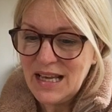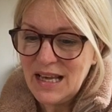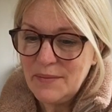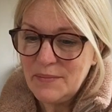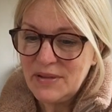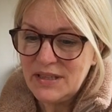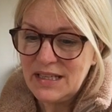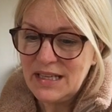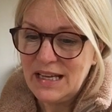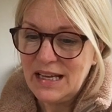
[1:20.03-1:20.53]

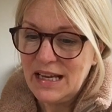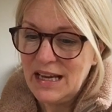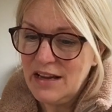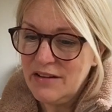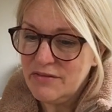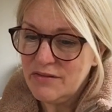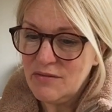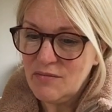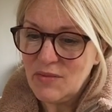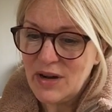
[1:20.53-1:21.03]
But
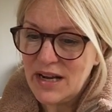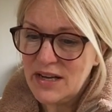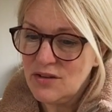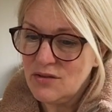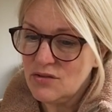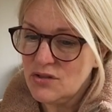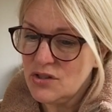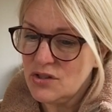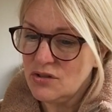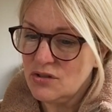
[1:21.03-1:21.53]
even when
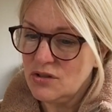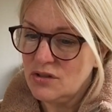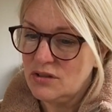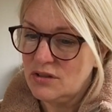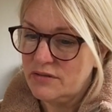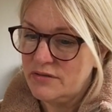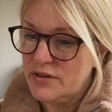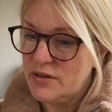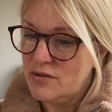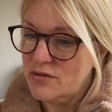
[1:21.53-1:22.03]
you're sure
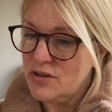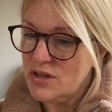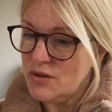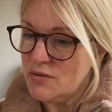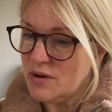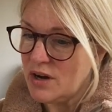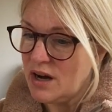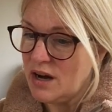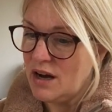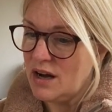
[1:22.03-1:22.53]
of who you
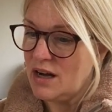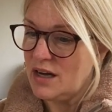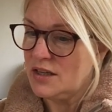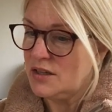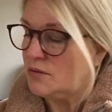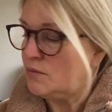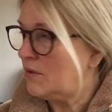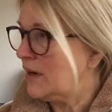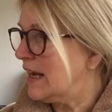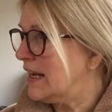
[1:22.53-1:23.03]
are and
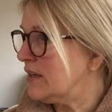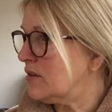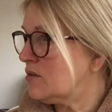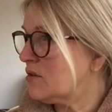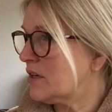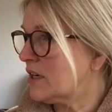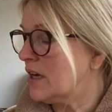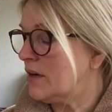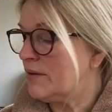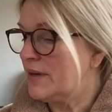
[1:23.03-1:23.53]
where you're
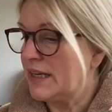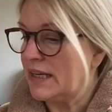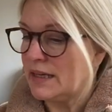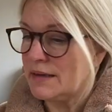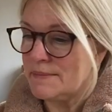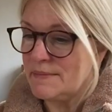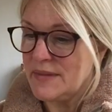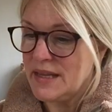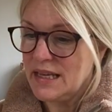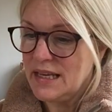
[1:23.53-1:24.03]
going,
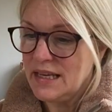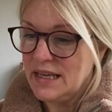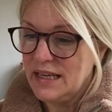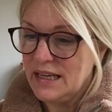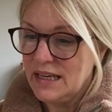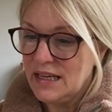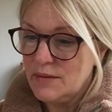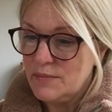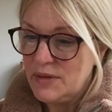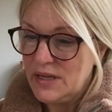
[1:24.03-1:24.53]
it
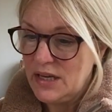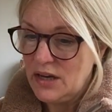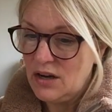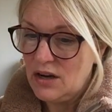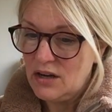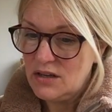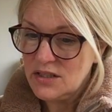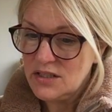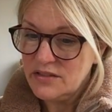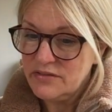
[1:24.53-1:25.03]
can be
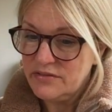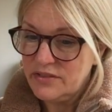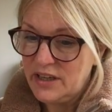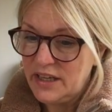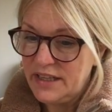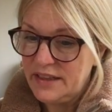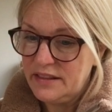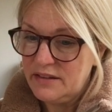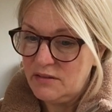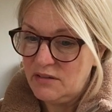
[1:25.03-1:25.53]
hard to
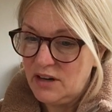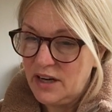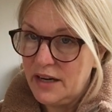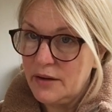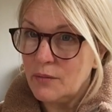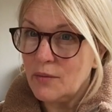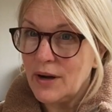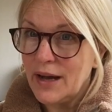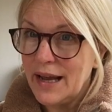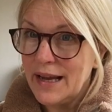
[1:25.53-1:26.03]
find the right
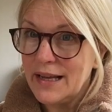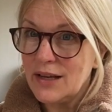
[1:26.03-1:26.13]
way,